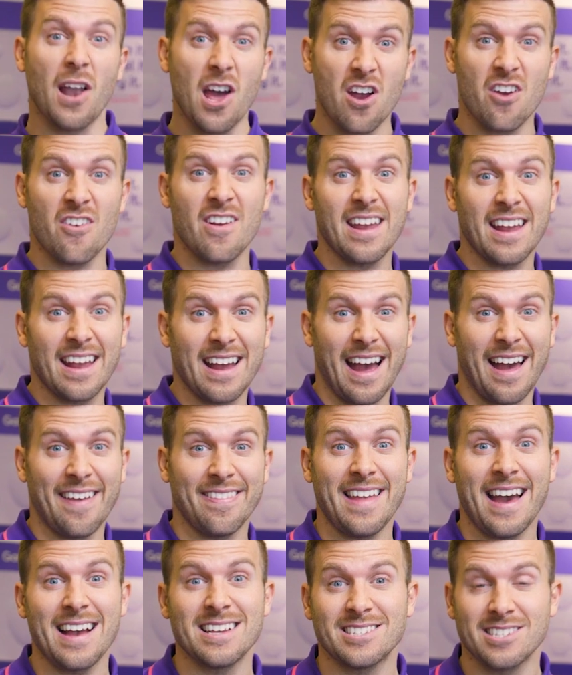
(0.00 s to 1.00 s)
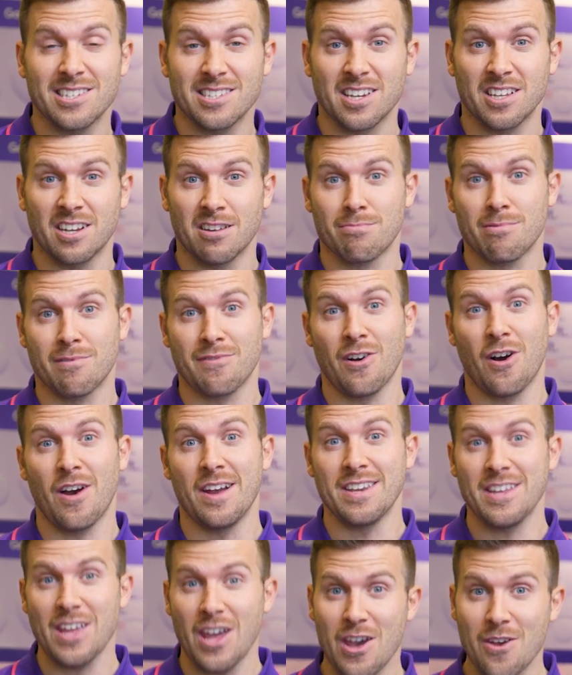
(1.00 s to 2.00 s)
blurring, and that's just gonna
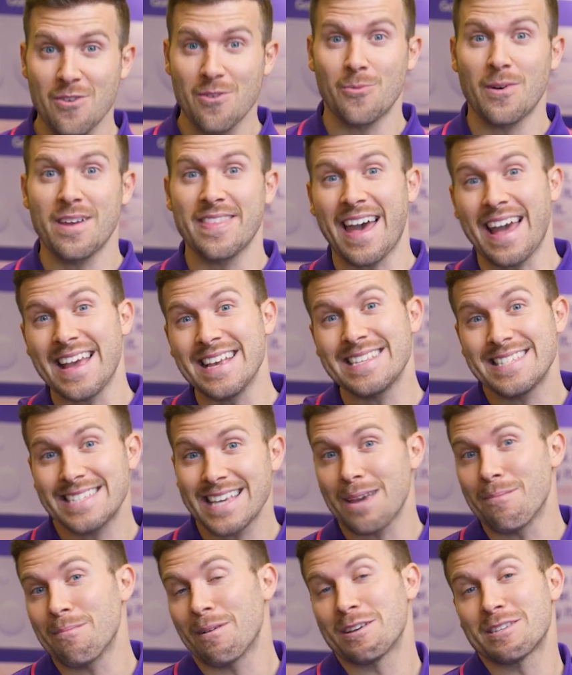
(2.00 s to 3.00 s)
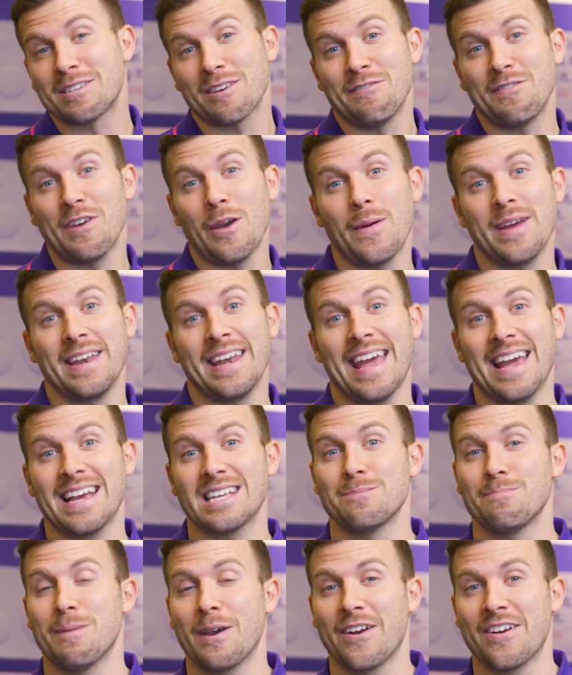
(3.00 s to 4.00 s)
provide you with a seamless viewing
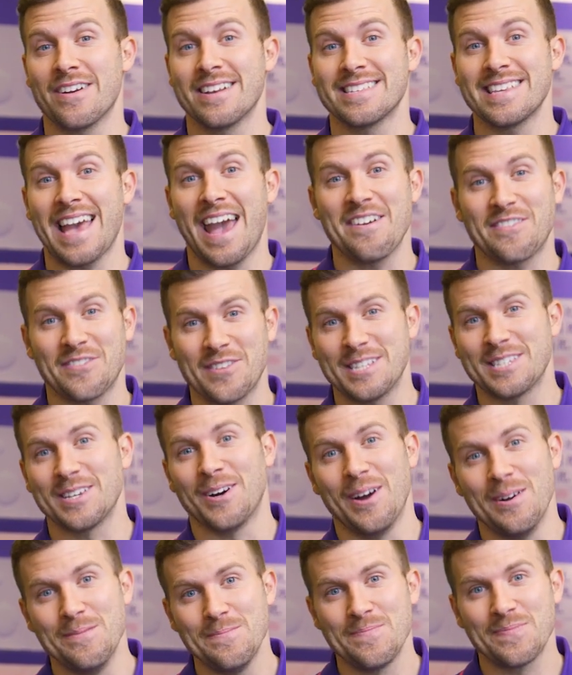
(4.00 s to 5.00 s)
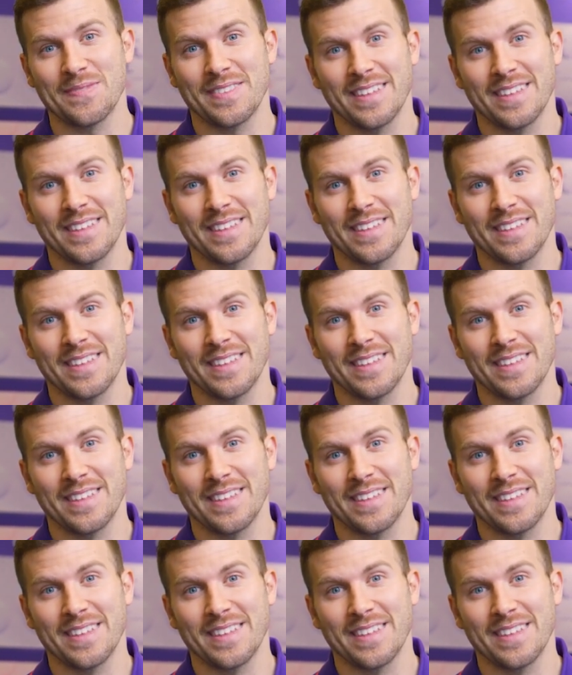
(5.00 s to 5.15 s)
experience every time.